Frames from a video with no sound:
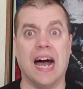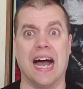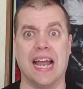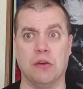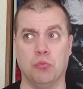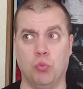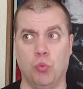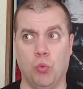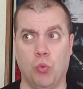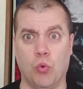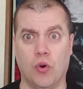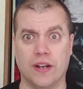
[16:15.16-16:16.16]
I
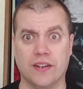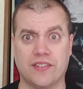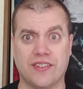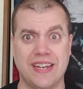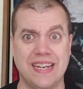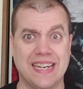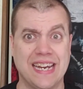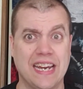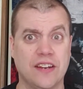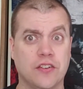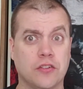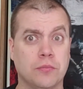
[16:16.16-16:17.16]
want to say
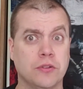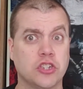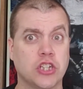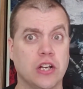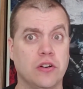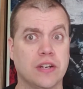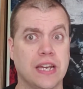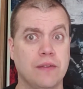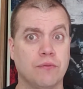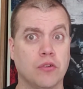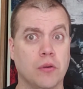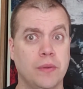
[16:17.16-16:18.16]
Candice Michelle
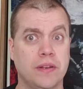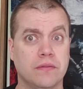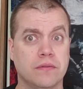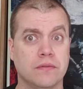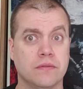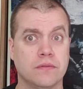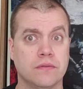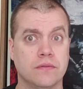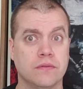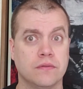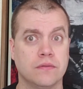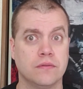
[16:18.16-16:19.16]
came from it,
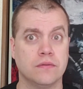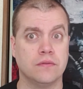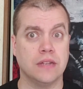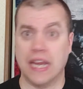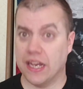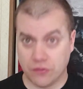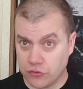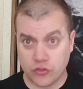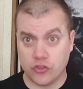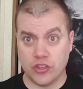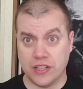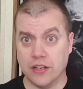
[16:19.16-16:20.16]
and
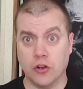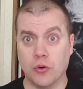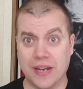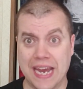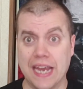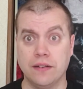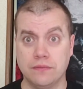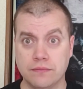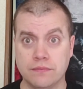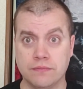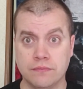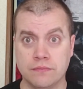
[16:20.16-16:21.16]
she did okay.
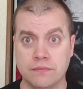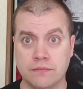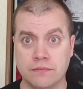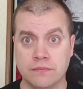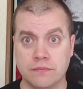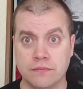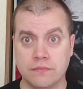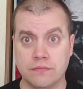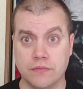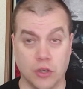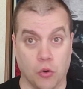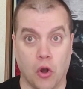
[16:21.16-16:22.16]

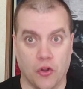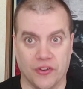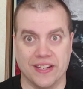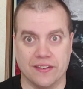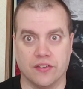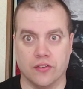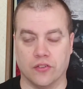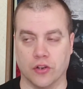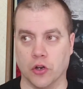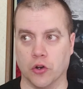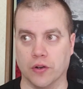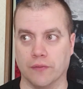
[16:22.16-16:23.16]
You know, all things
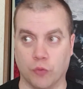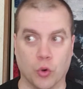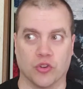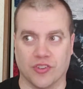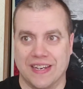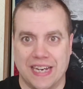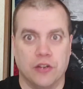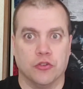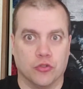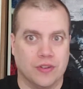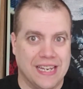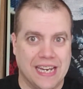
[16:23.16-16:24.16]
considered,
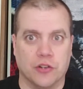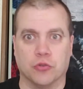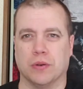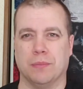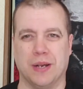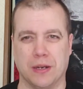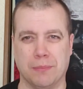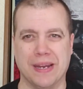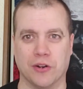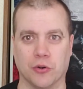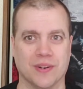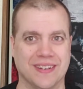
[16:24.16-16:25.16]
unfortunately, the injury bug
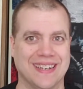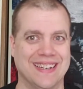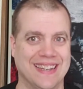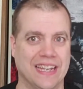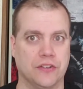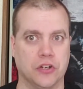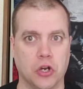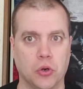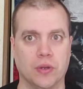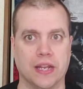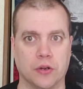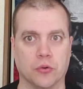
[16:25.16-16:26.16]
bit her and didn't let go
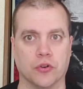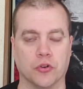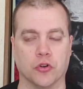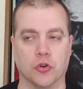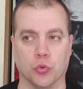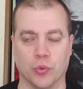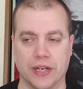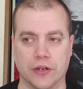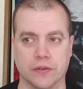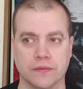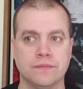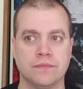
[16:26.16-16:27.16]
later in her career.